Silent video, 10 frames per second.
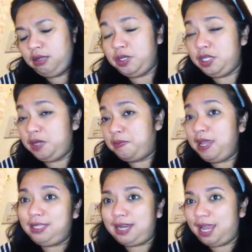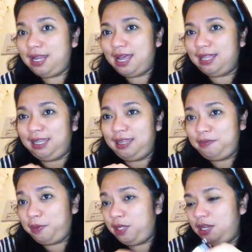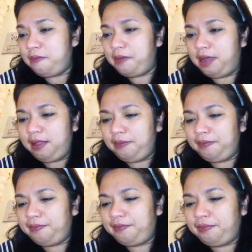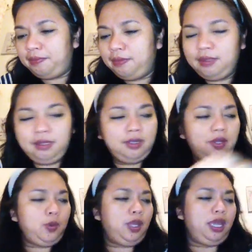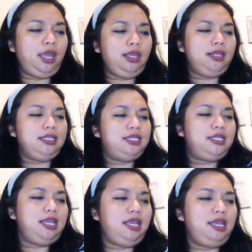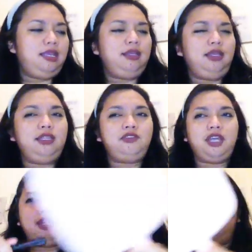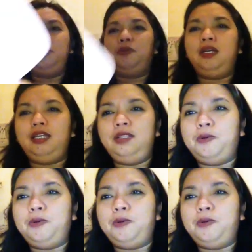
Gusto nyo ba itry natin? Pwede naman. Okay, let's see. You can try this one.